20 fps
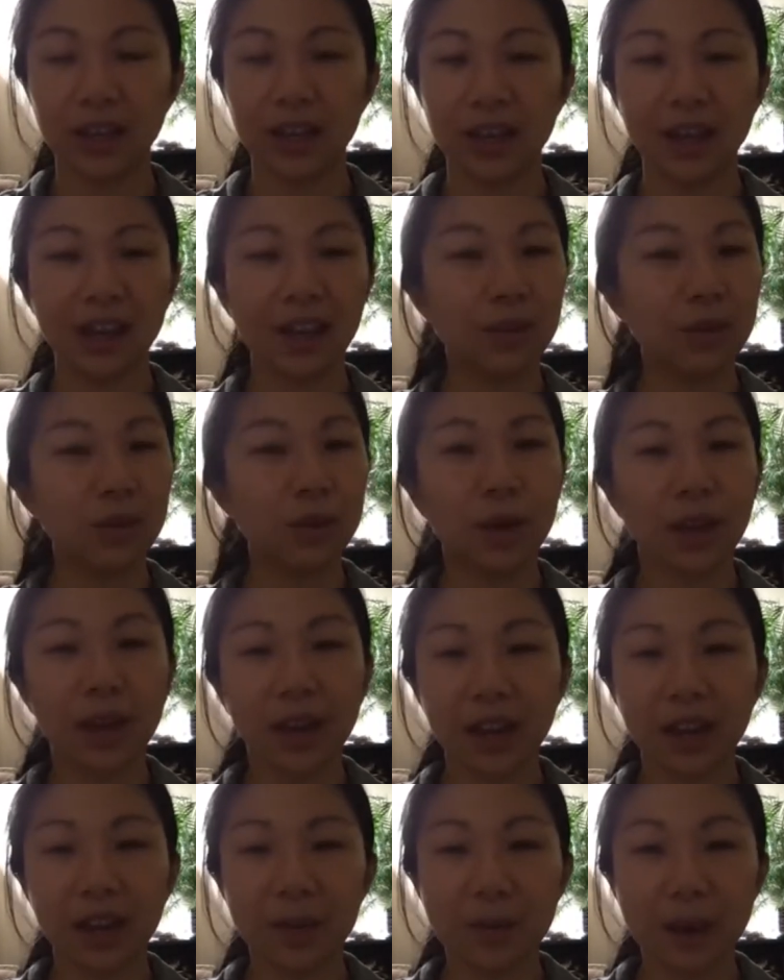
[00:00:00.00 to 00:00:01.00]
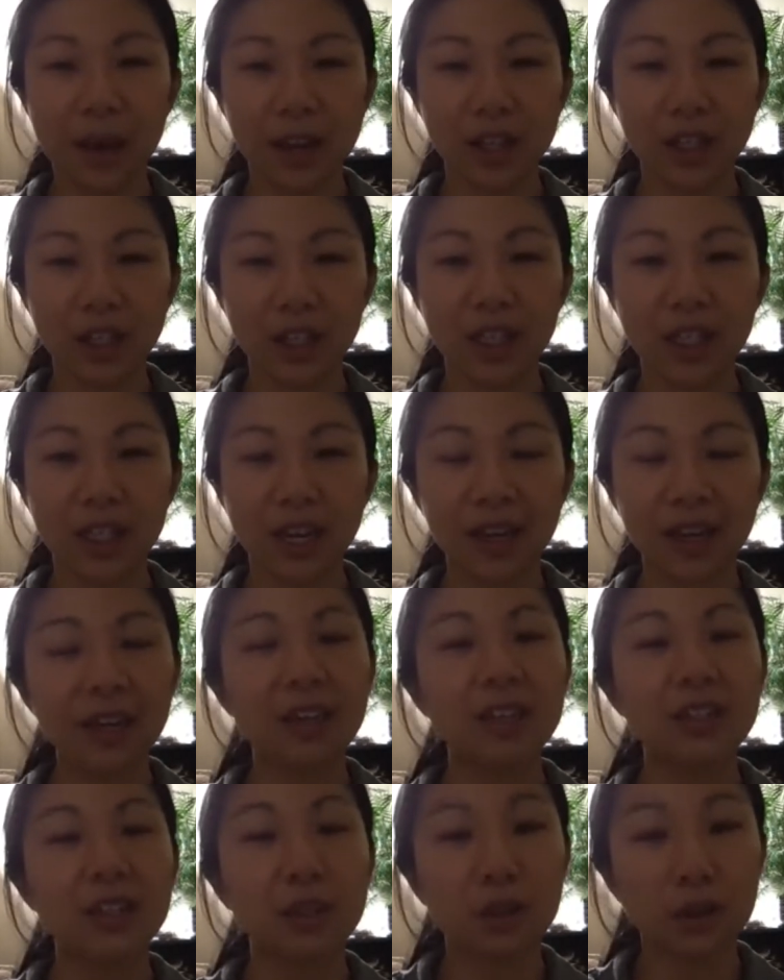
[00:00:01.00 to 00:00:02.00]
And if you can't imagine the
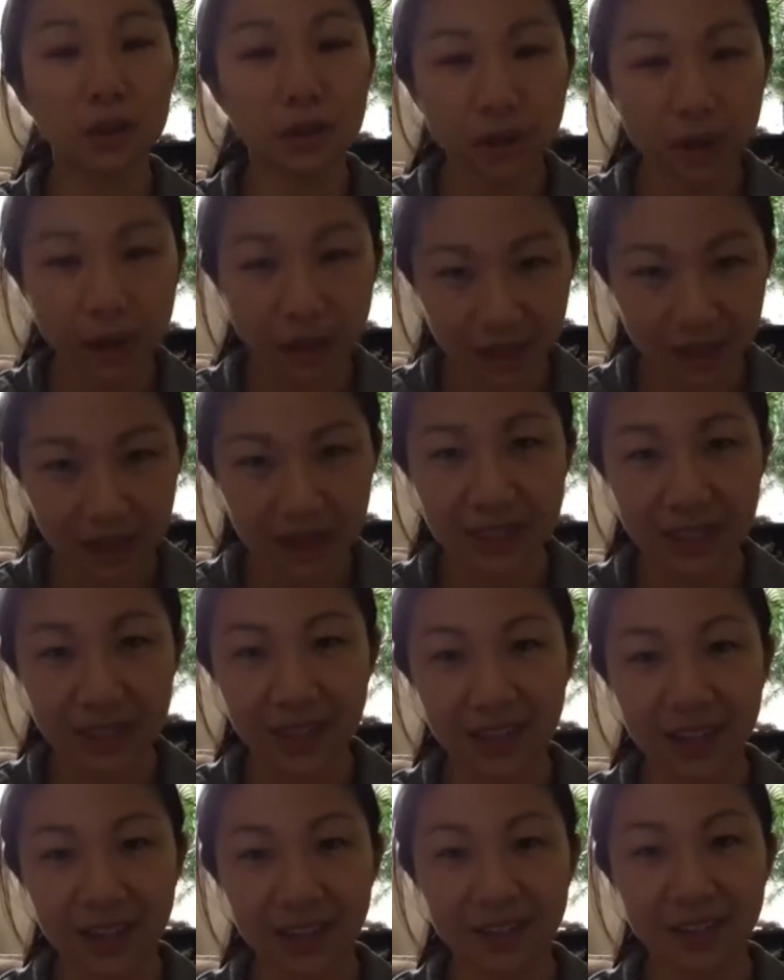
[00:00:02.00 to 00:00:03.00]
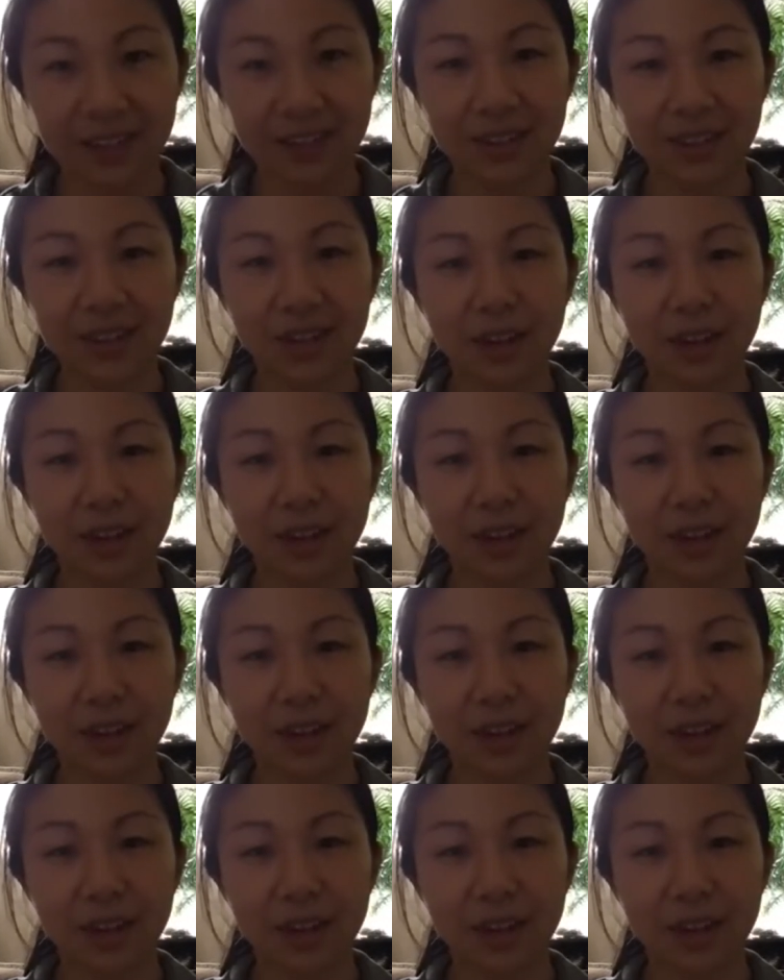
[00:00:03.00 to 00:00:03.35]
tightness, create that tightness.